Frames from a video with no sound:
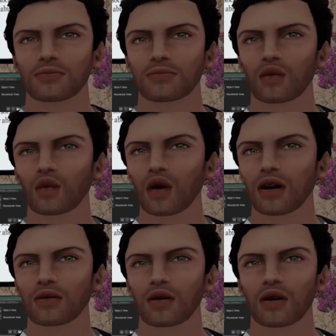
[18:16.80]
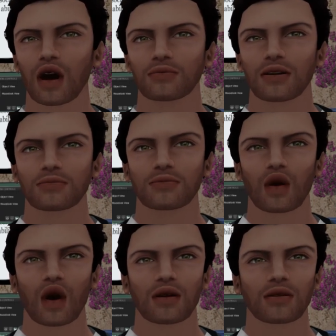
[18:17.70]
a second
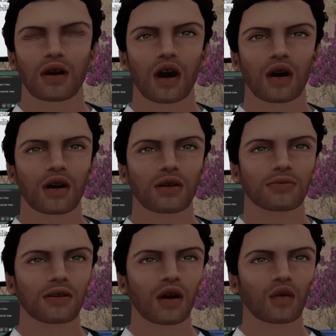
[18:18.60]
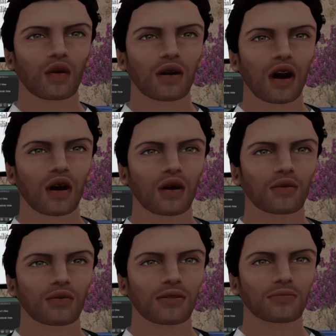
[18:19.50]
individual for them to say
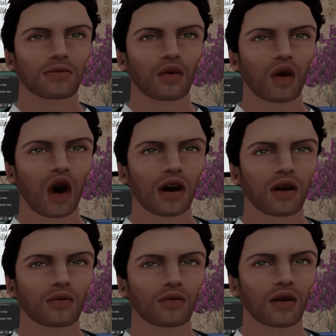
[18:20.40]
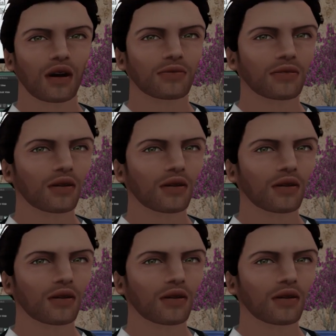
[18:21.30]
bye to their relatives.